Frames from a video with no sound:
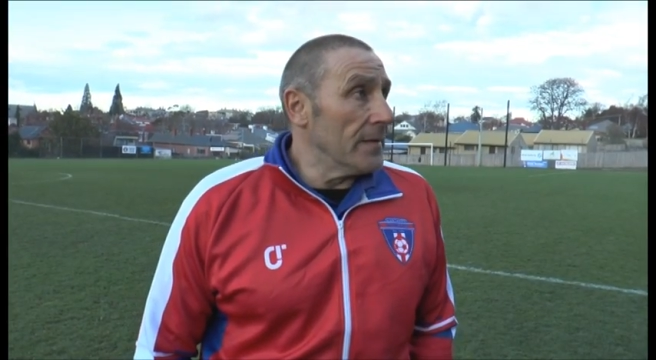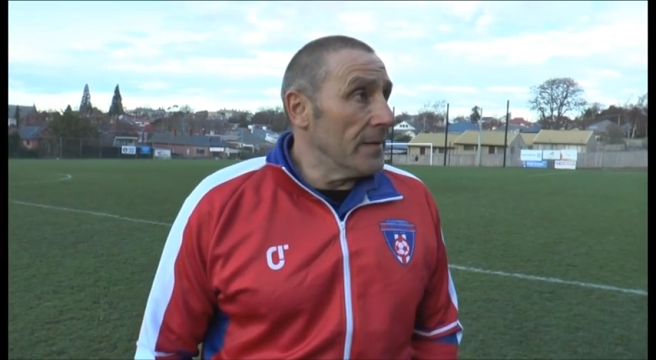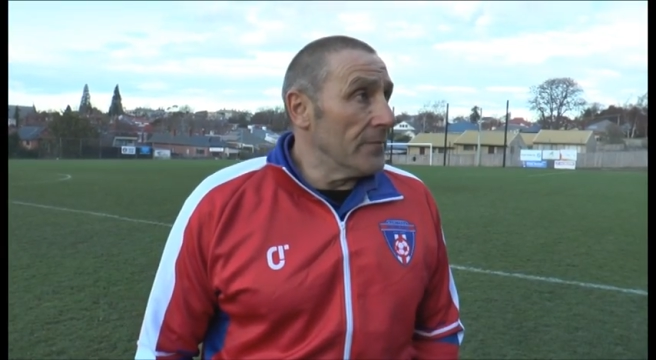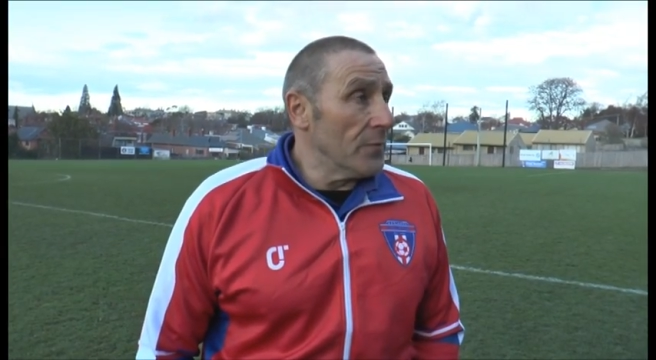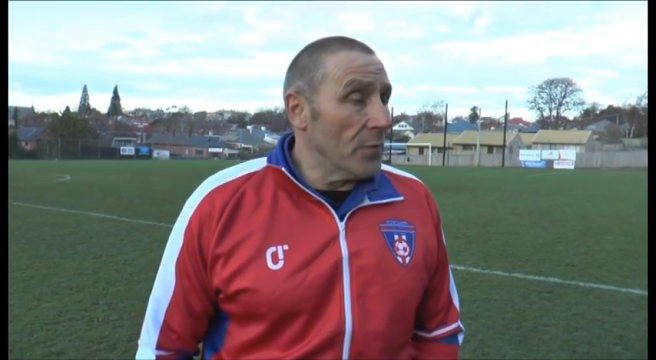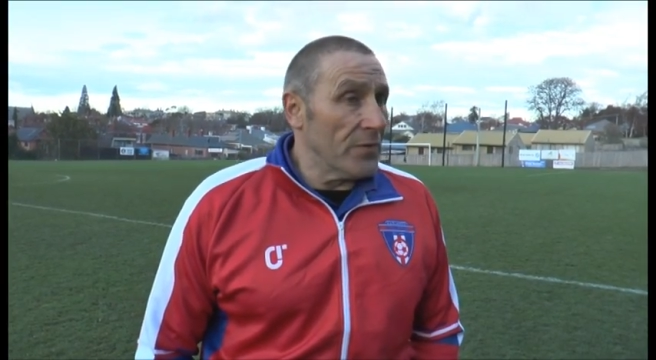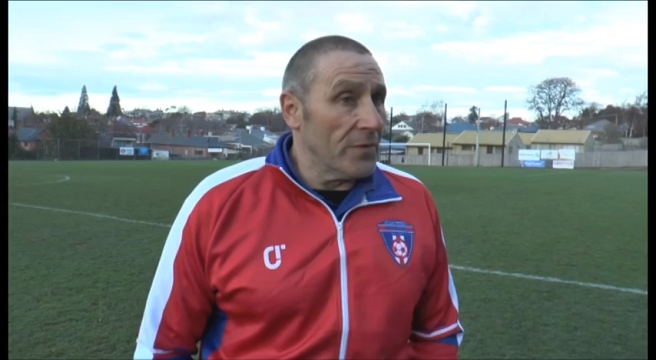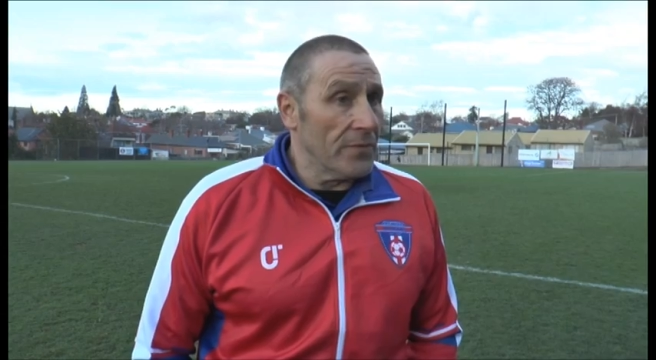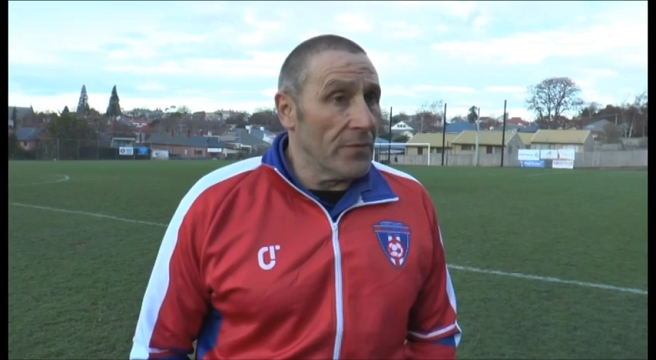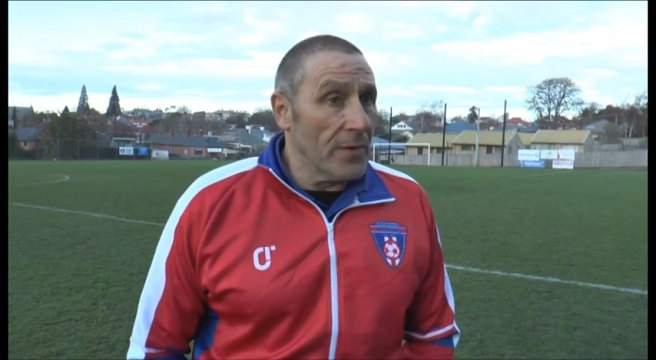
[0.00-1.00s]
And
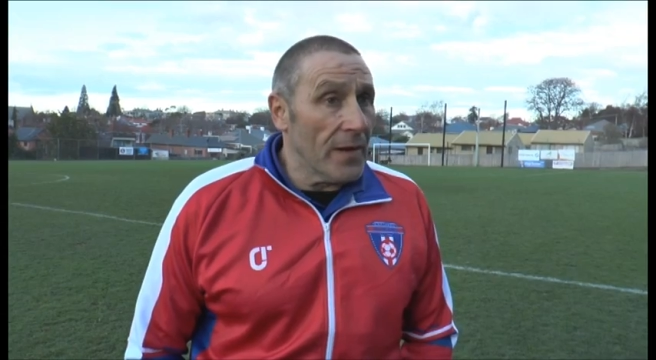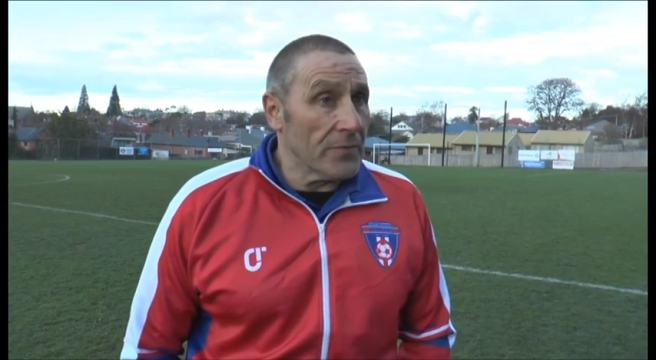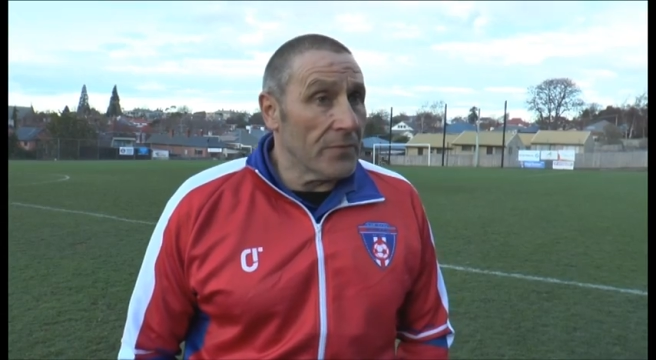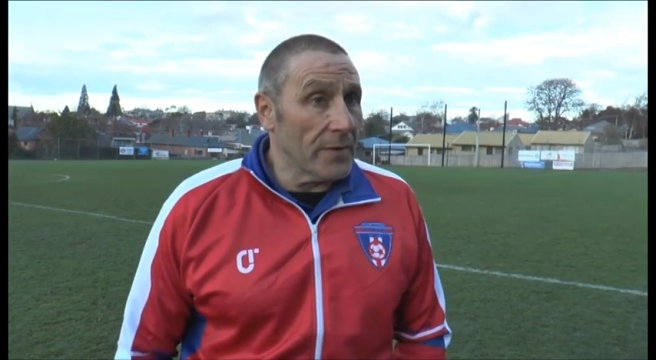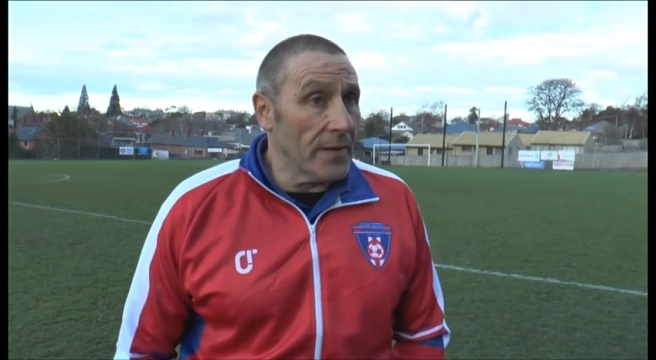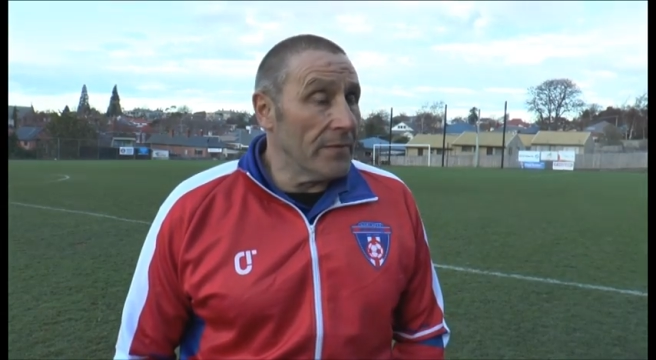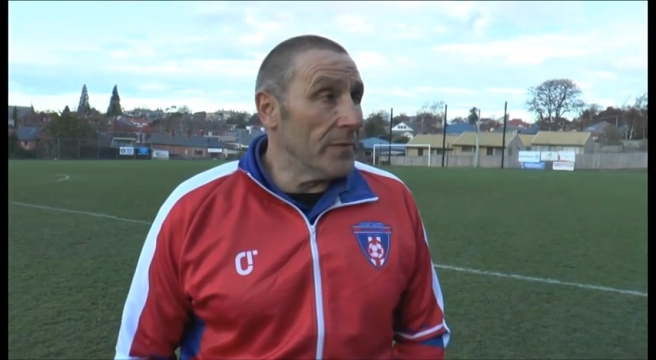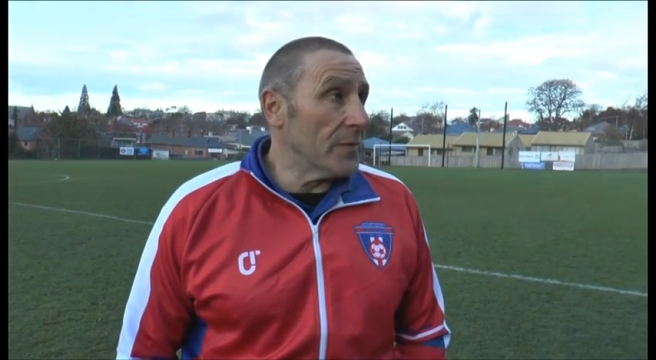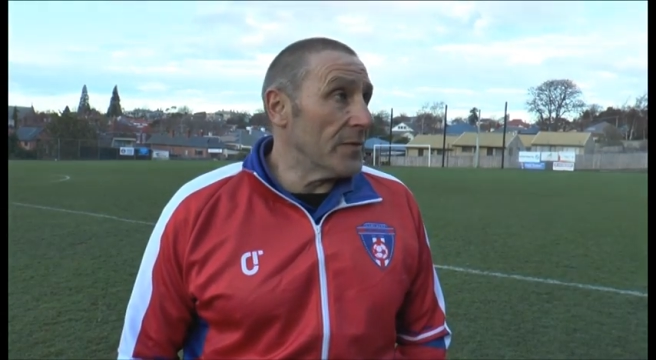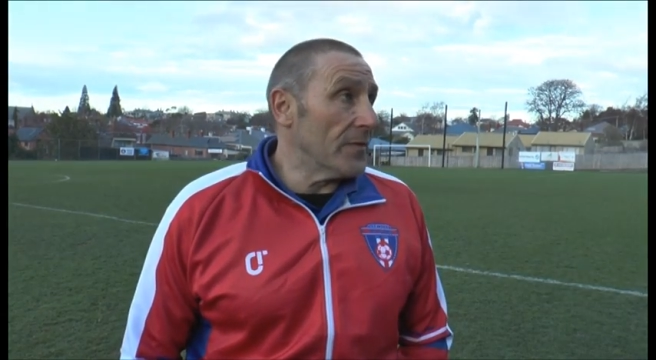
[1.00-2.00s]
fortunately for us, we gave
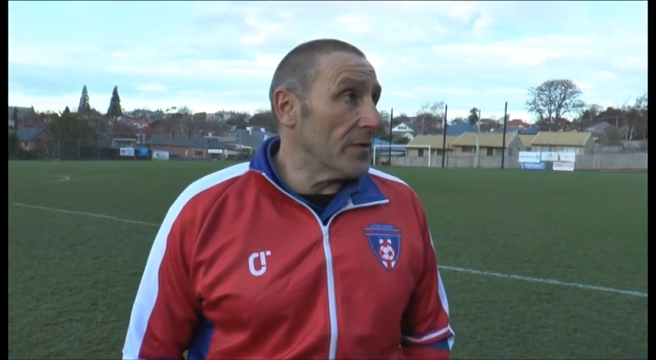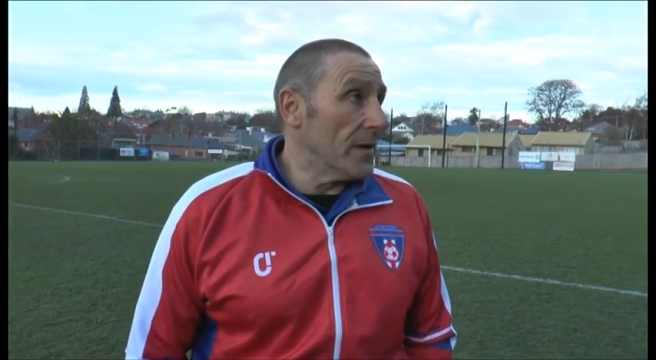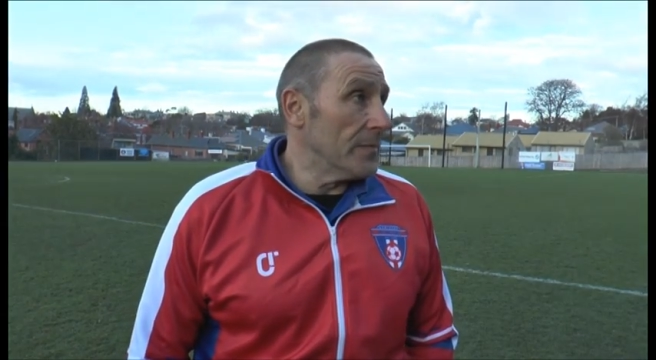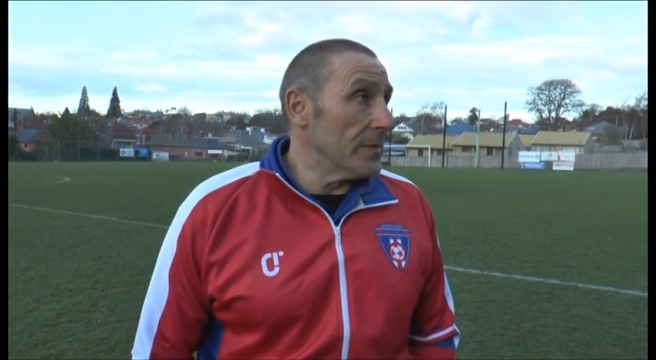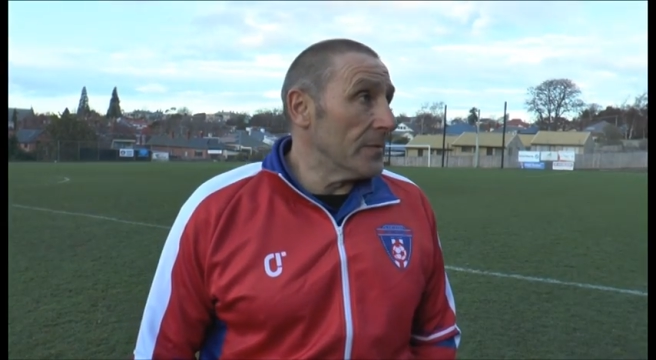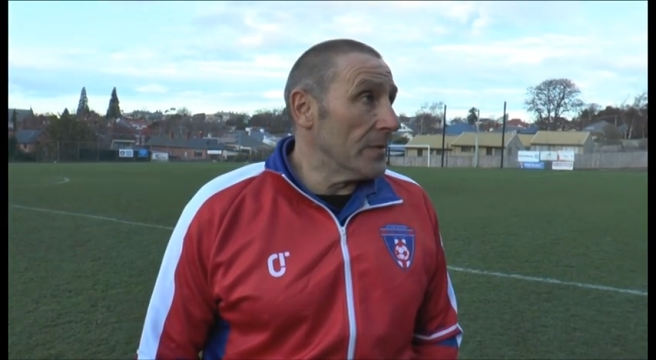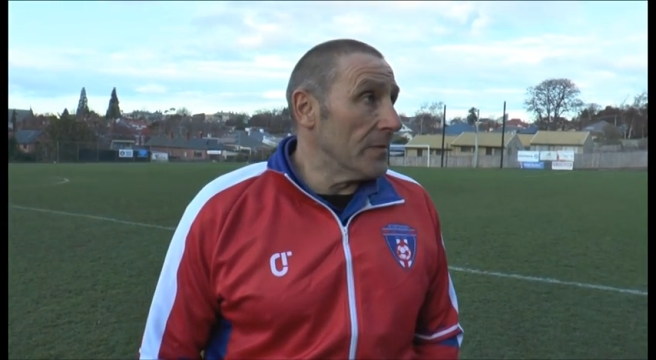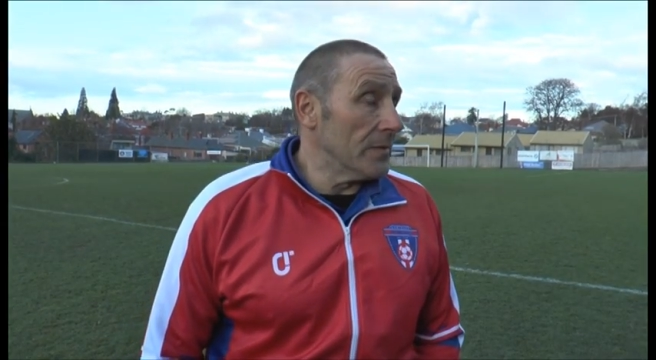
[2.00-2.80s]
them a tough game as well,